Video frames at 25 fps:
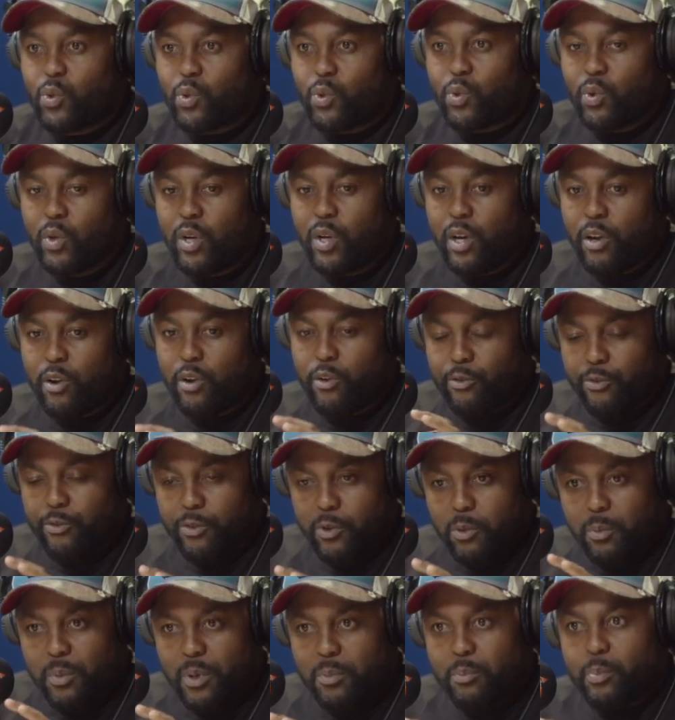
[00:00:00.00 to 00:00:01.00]
to
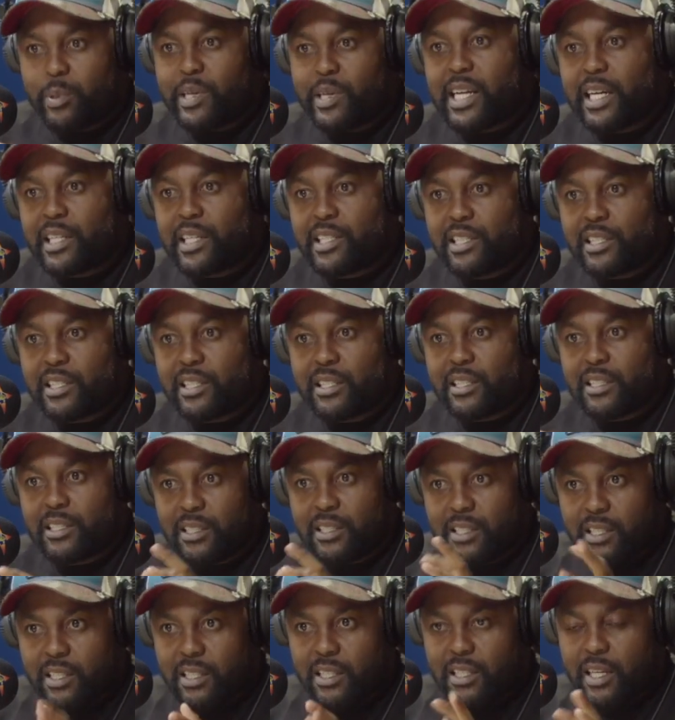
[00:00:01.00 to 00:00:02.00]
film and
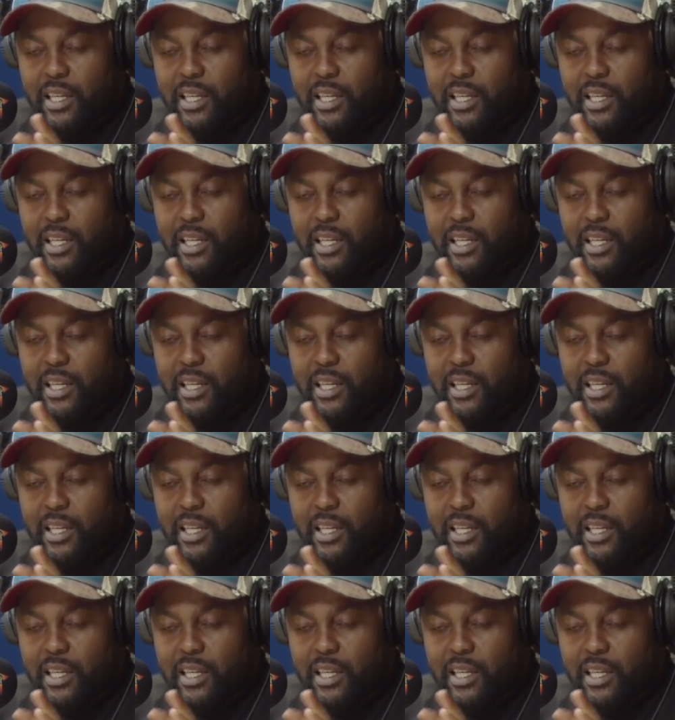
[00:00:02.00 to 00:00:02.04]
production you